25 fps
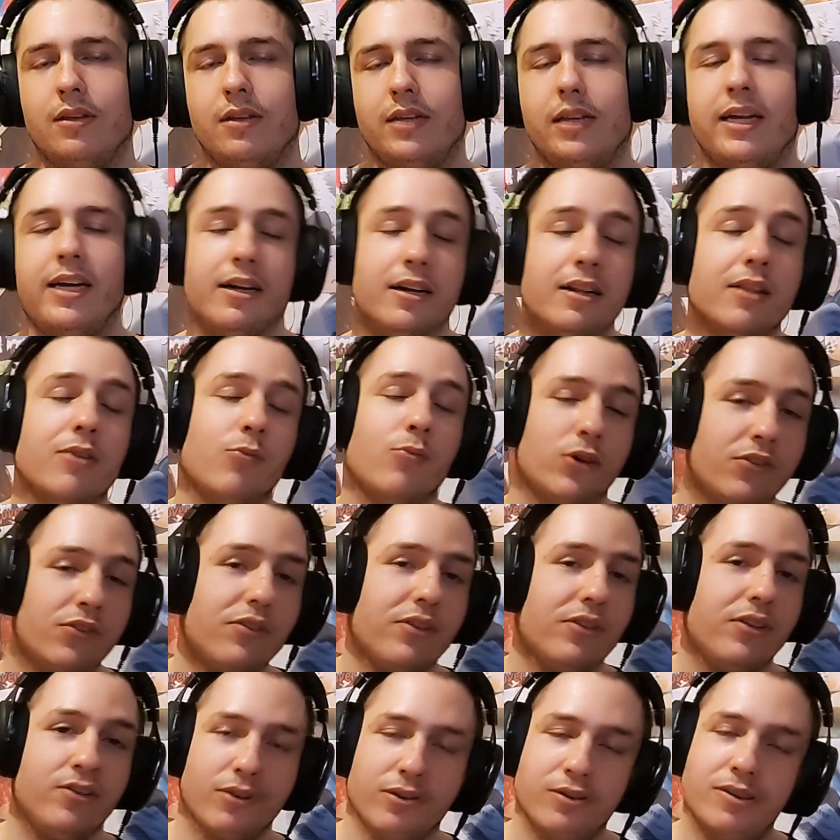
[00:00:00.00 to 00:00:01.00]
yeah, we'll
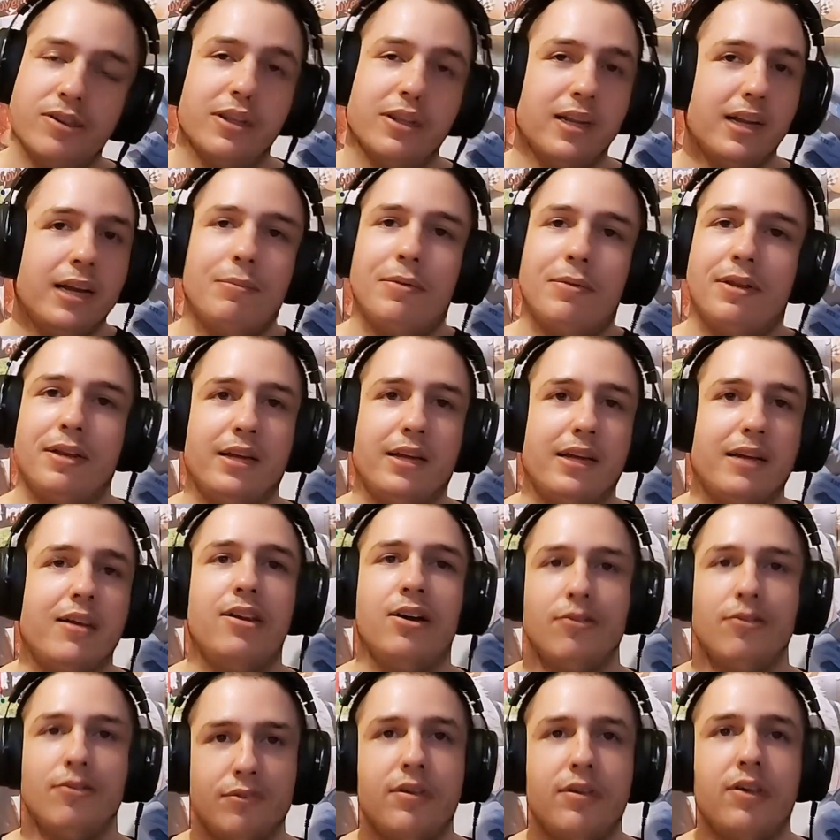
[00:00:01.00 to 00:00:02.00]
see though. I mean, I'd
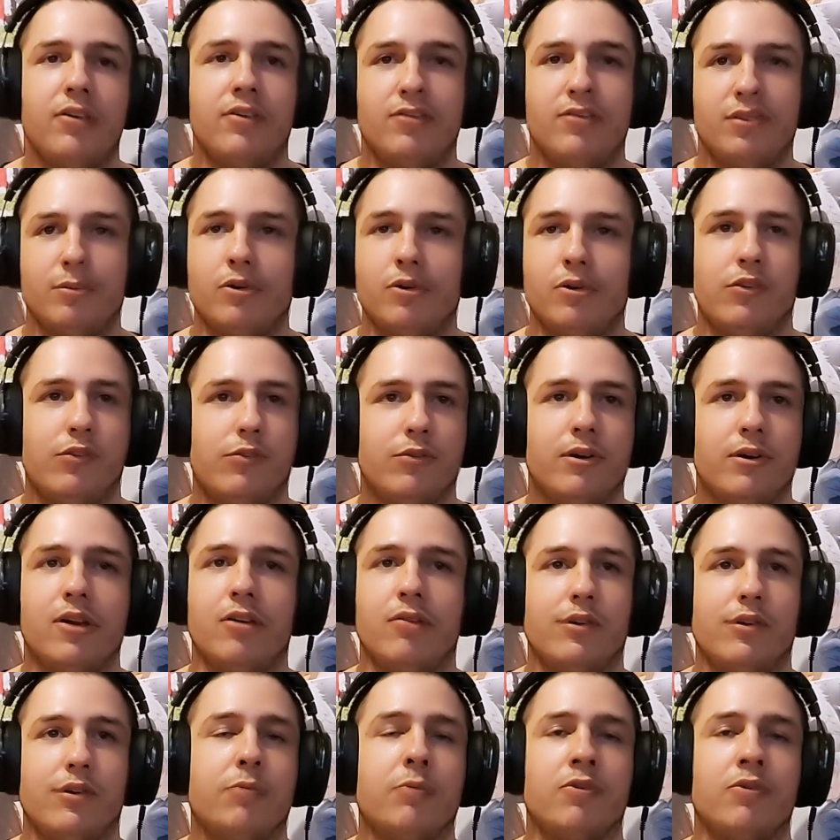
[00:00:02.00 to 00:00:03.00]
love if there's some the song I
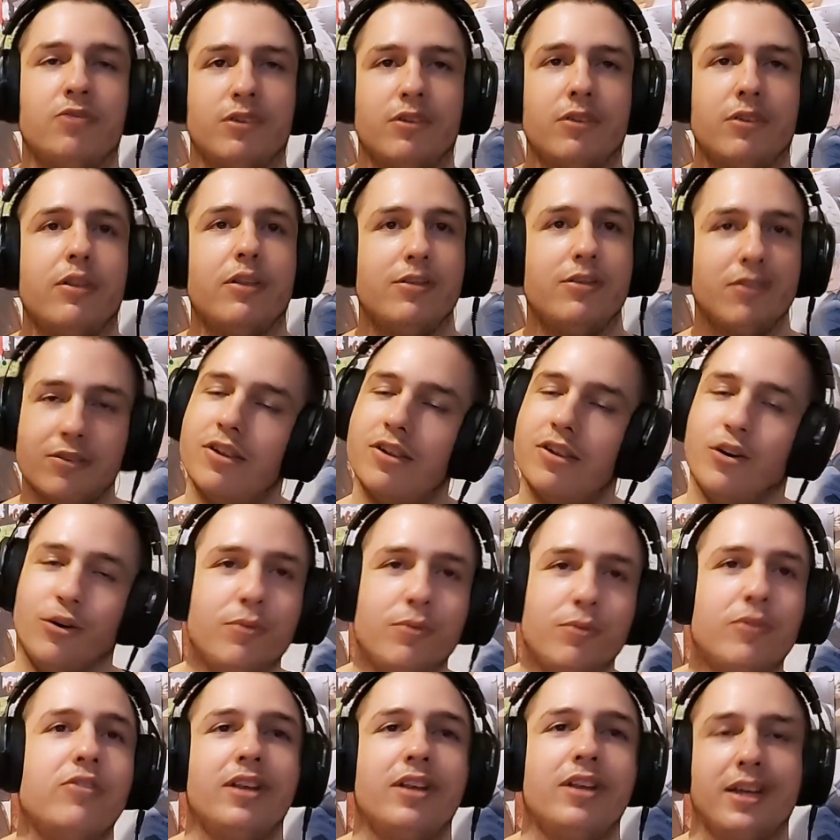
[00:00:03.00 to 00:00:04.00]
love as much as this.
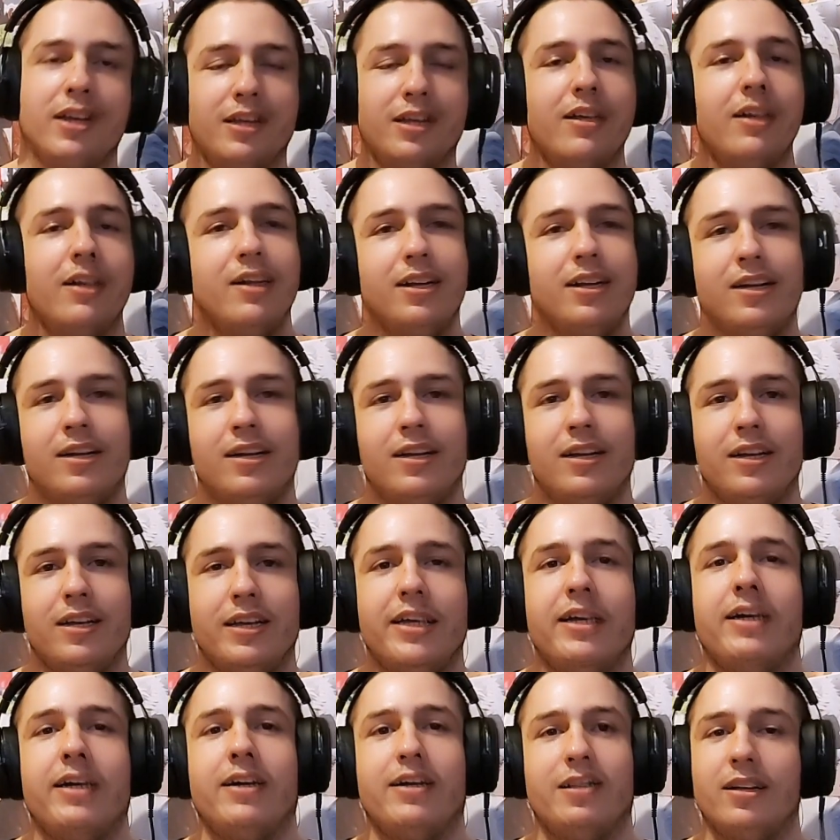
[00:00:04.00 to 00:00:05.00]
Obviously,
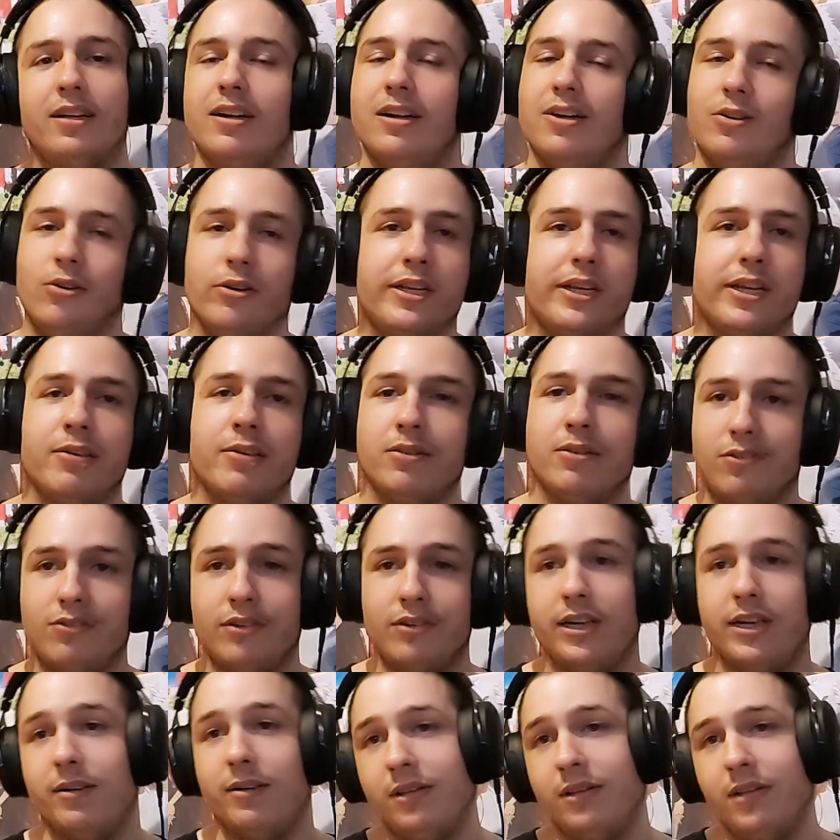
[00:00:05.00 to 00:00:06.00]
yeah. Okay,
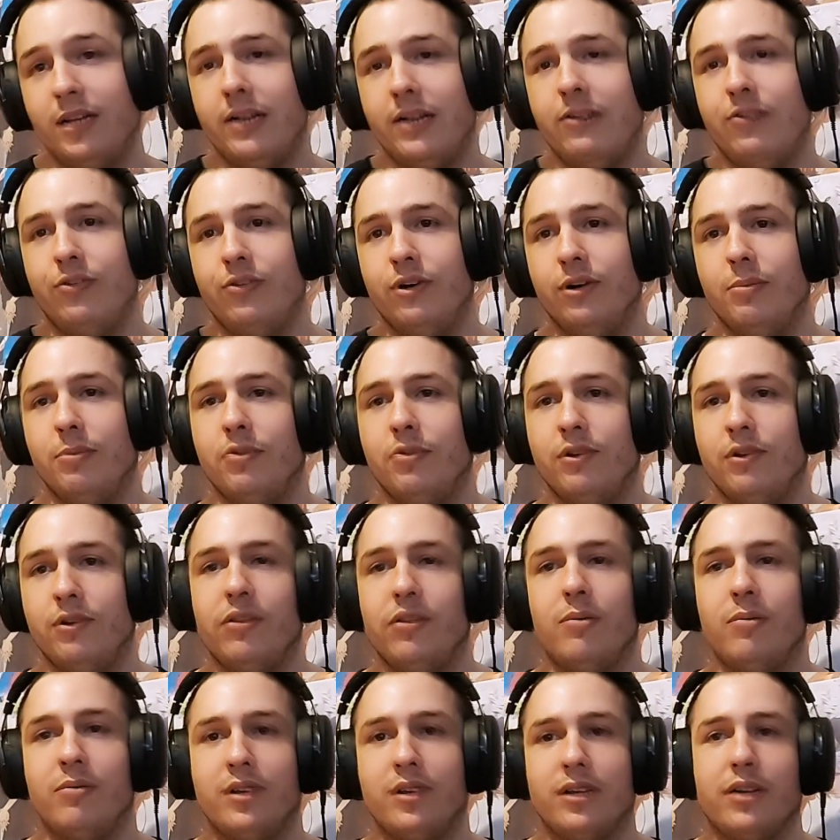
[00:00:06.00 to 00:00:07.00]
so yeah, I do absolutely
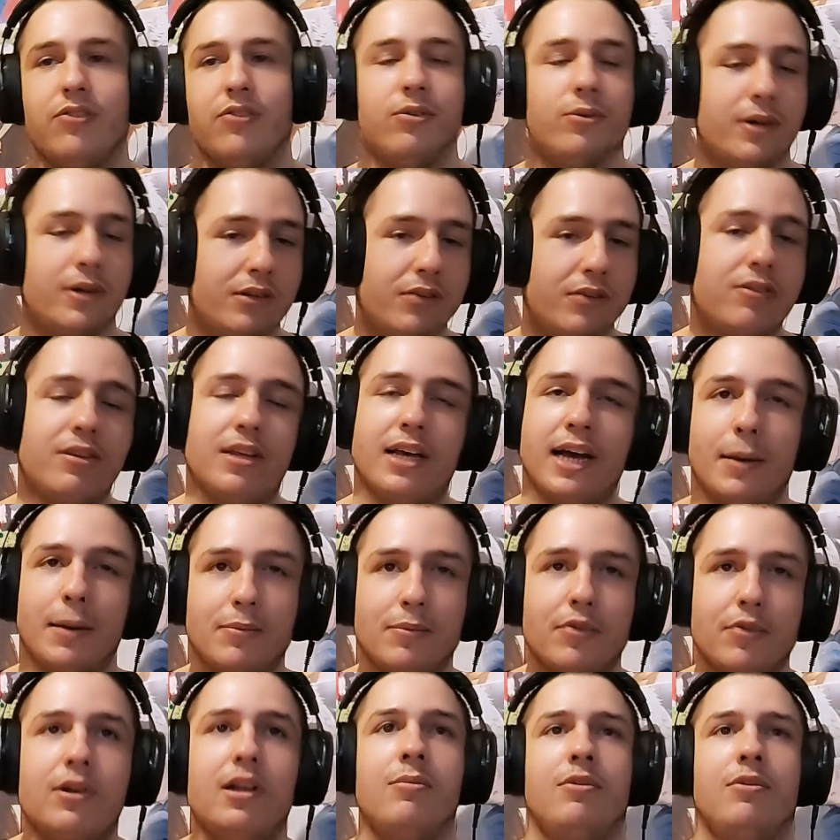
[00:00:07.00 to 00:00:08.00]
top tier as always.
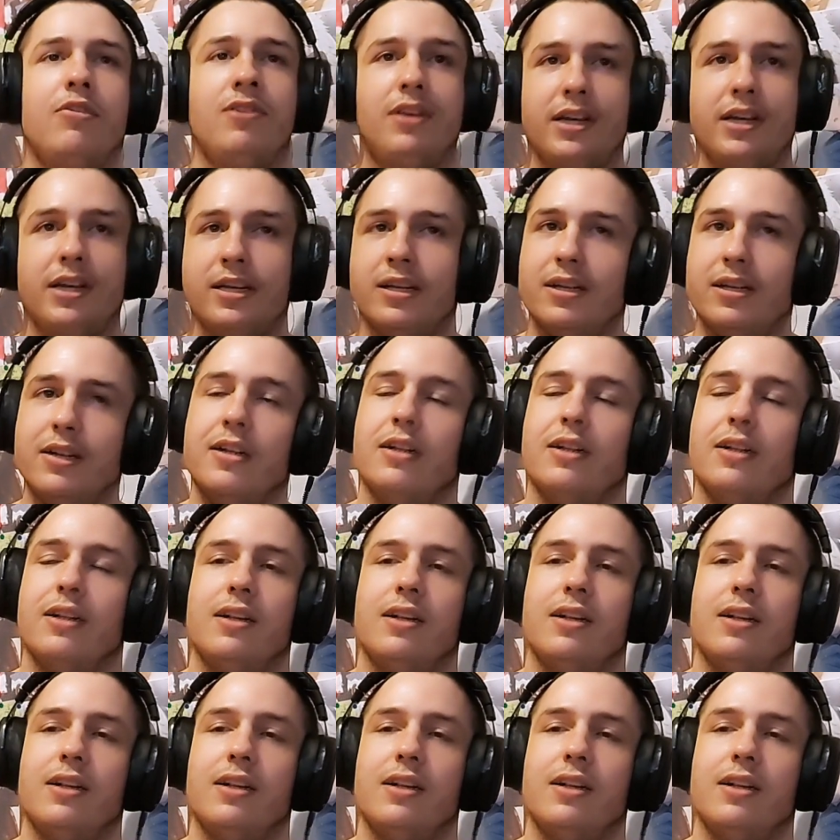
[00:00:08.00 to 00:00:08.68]
Absolutely amazing.